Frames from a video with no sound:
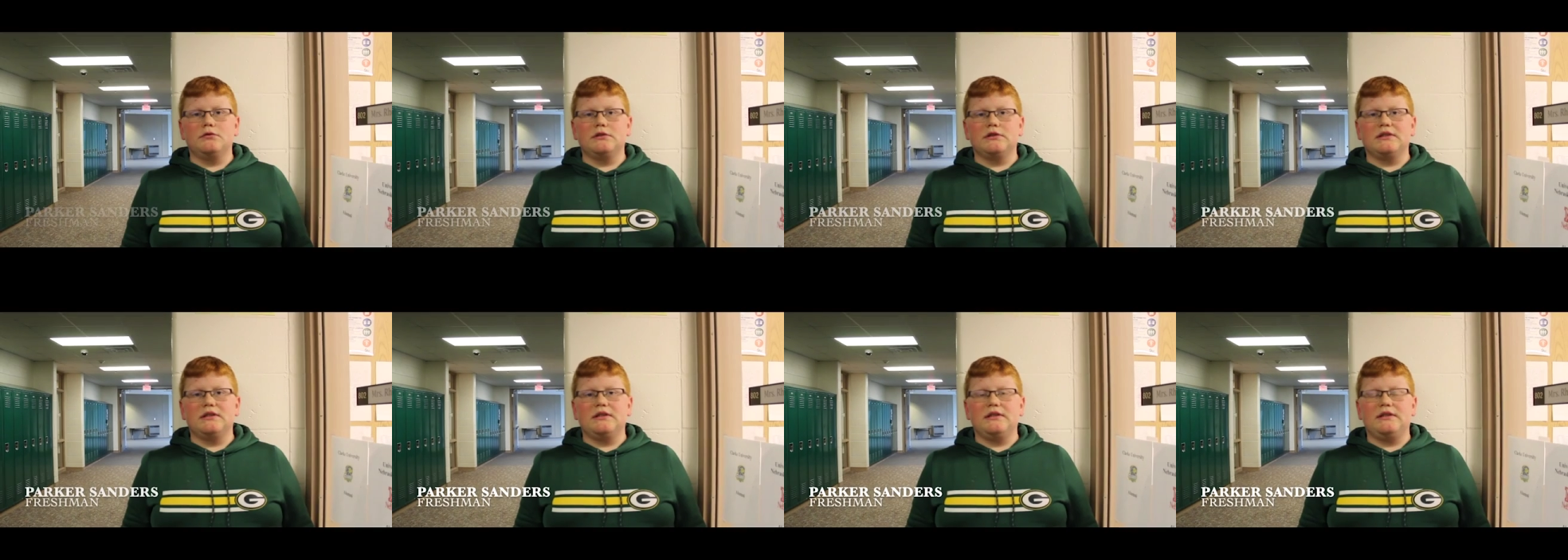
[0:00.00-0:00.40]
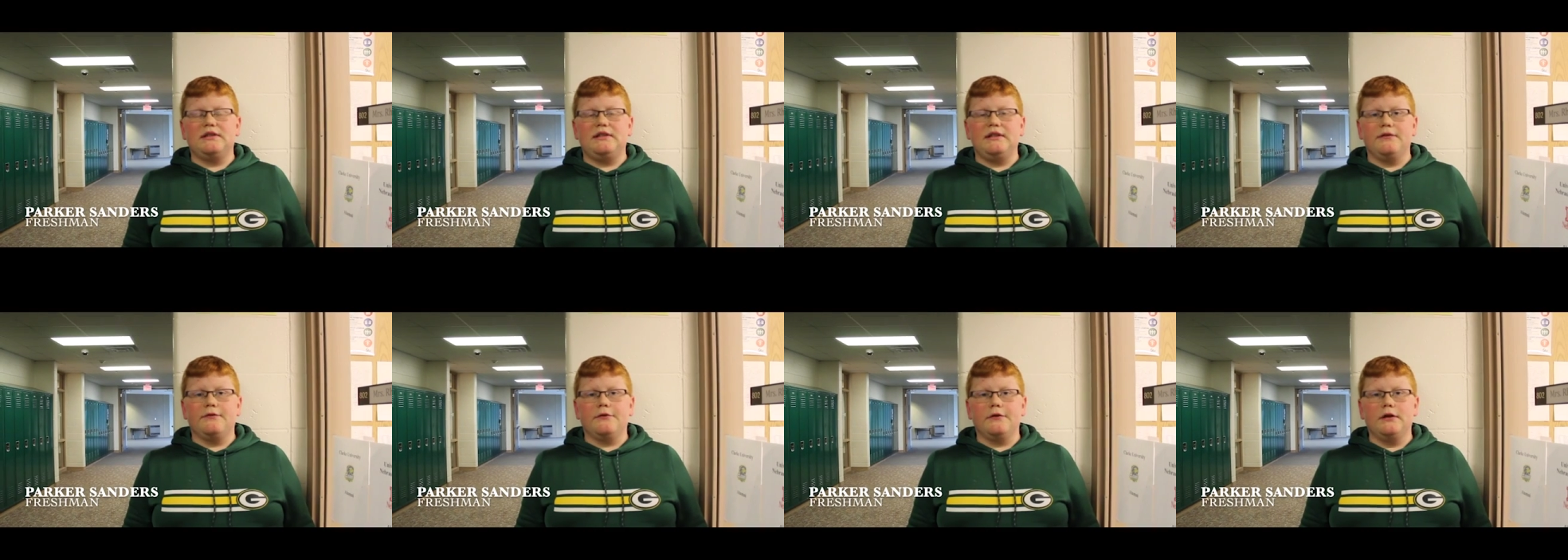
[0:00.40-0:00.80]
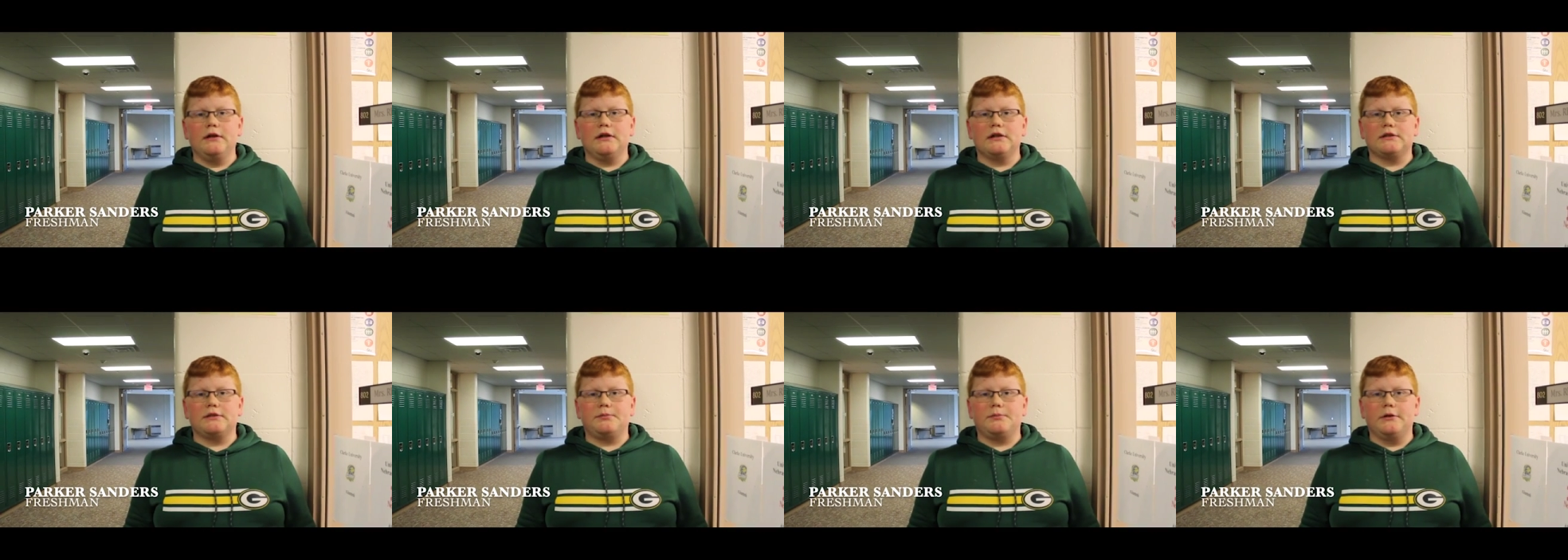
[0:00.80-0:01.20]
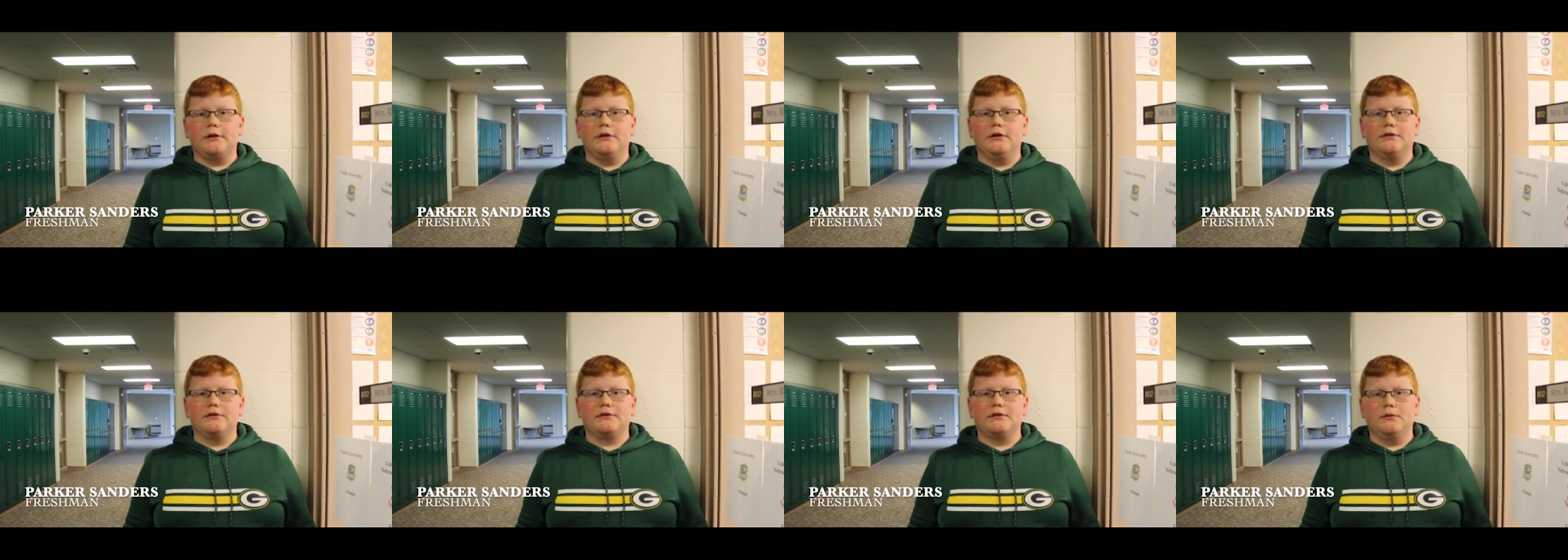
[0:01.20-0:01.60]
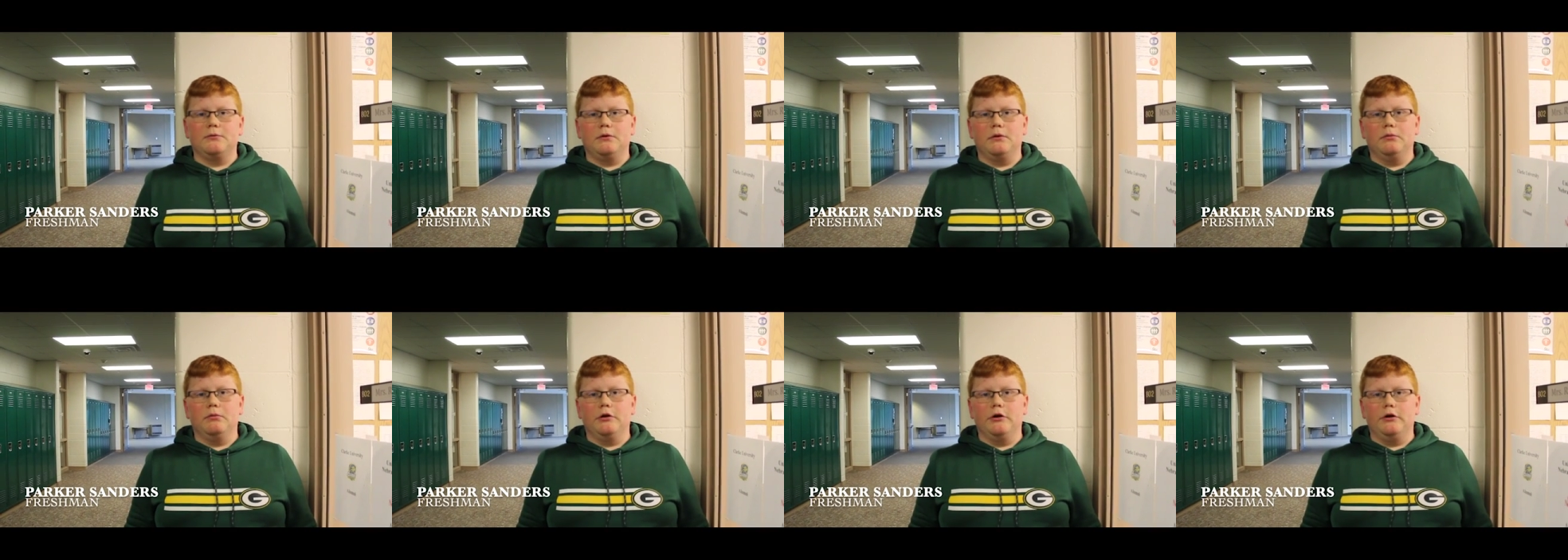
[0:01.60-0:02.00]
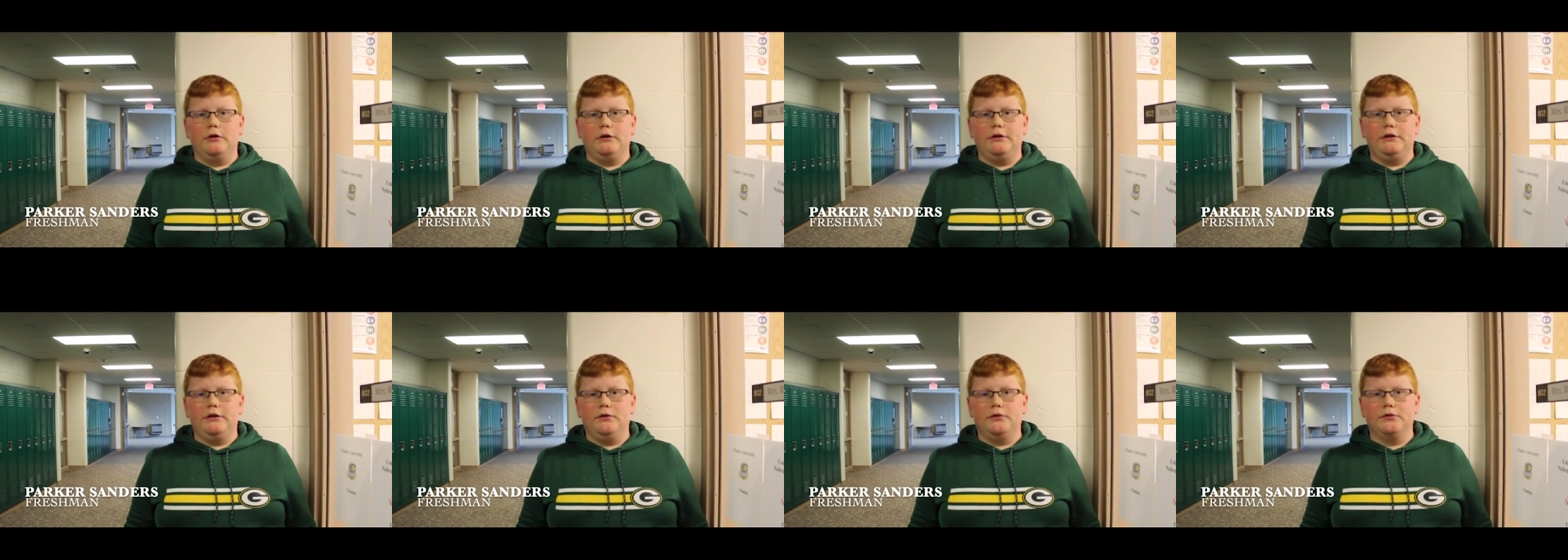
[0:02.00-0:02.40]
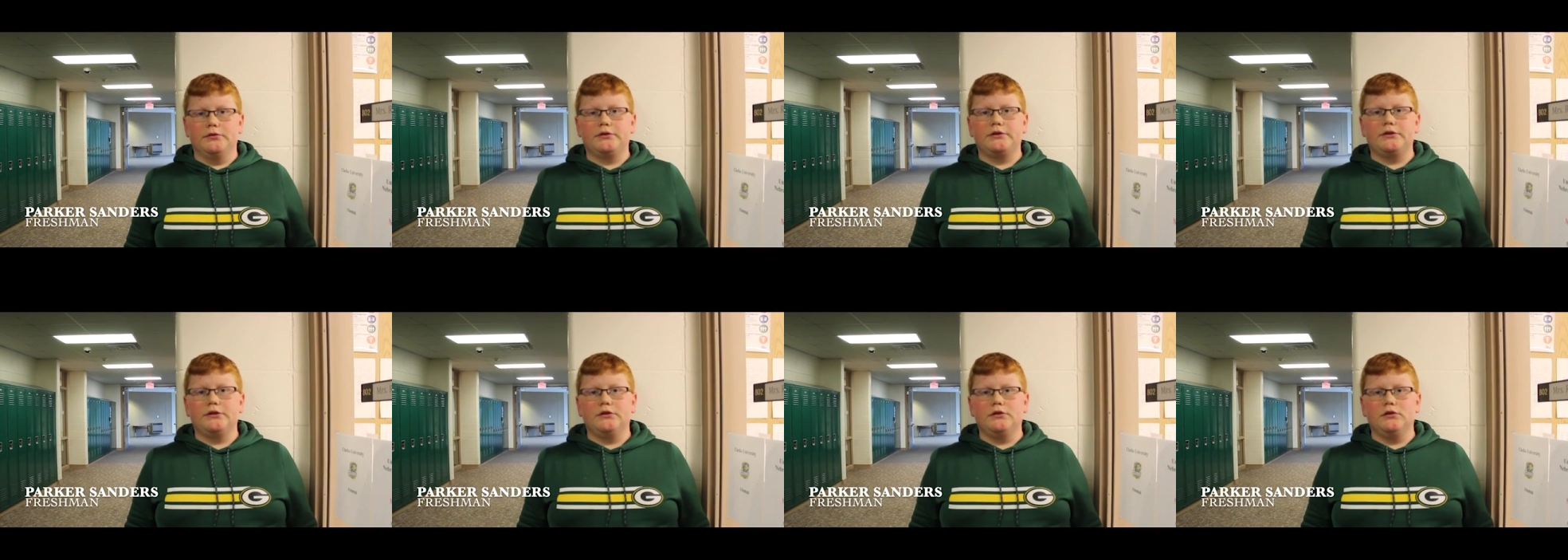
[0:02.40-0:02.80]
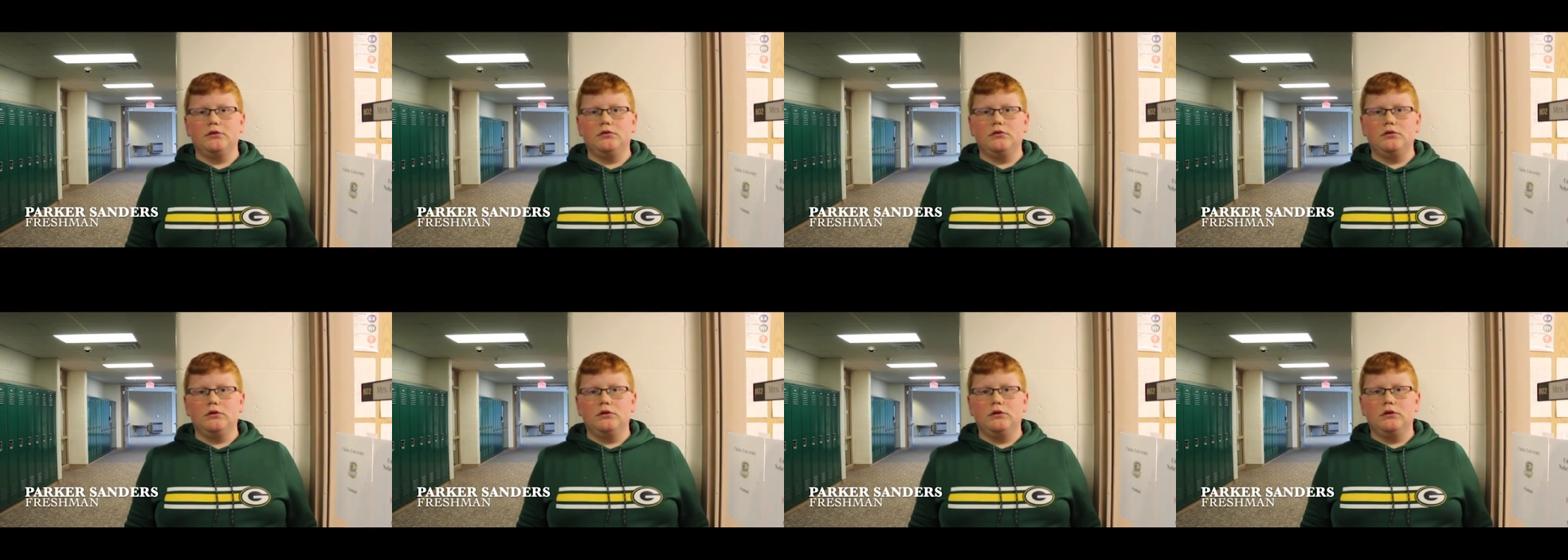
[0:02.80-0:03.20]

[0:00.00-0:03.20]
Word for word: was a different experience than what we're used to.